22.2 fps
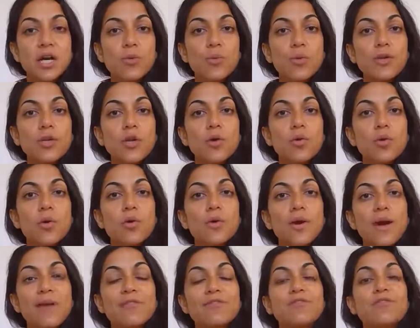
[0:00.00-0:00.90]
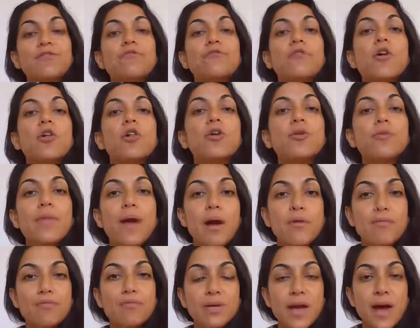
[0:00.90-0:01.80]
We no longer have to follow
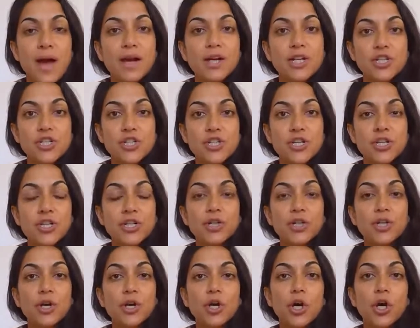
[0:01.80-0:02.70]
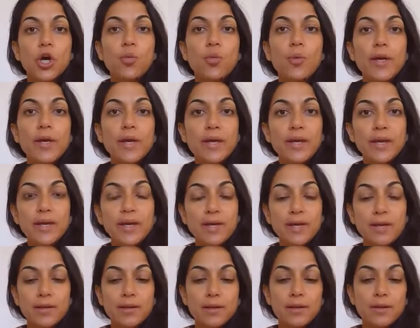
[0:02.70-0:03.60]
that reaction. We
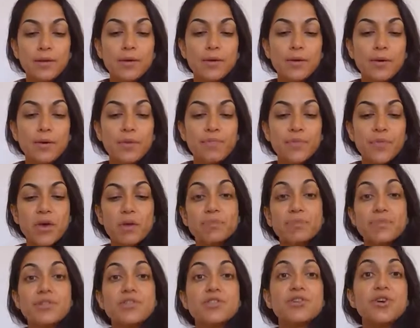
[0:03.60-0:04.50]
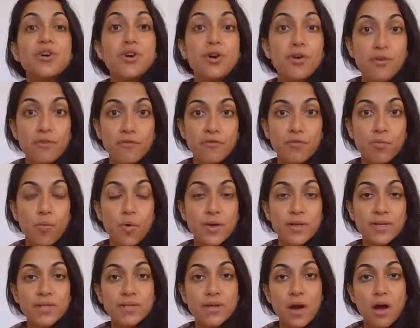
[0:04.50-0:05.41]
can observe
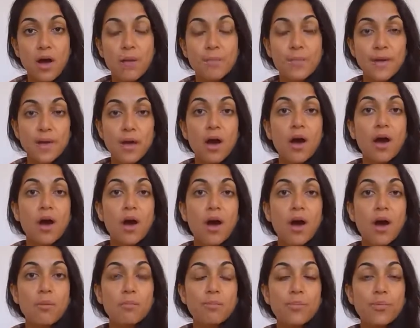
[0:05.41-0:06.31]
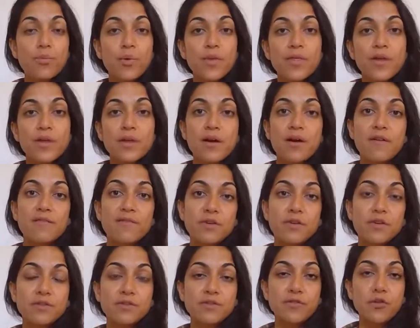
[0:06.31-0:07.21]
what is coming up within our
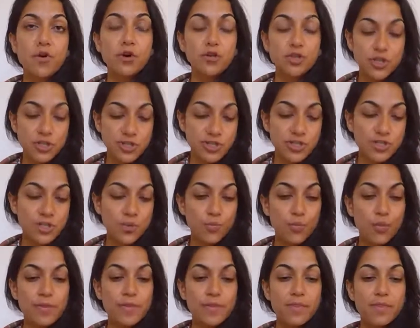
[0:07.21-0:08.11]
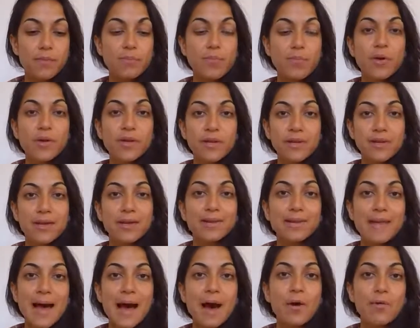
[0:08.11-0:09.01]
fields of consciousness and within the body, and
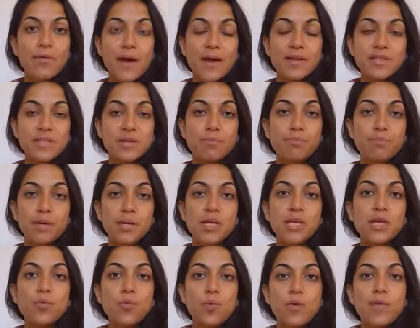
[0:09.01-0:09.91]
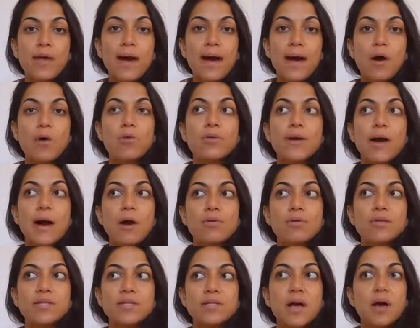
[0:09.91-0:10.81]
allow that to be without
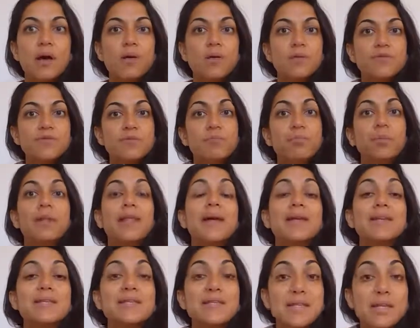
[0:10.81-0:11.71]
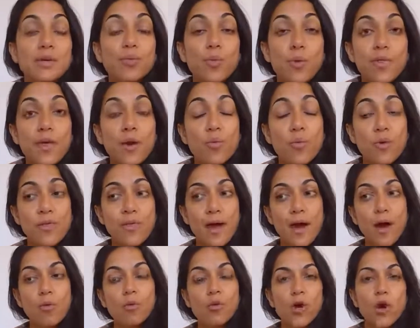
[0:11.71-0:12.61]
ourselves blending with it,
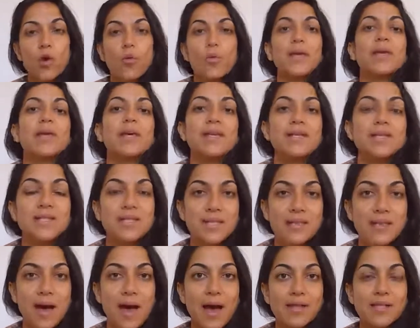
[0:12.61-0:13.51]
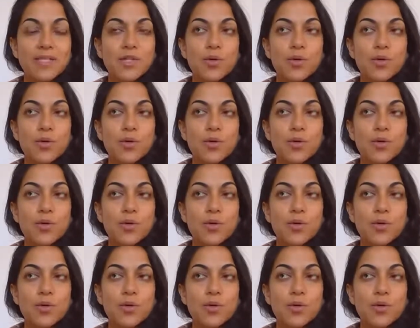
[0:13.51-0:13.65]
without going into that.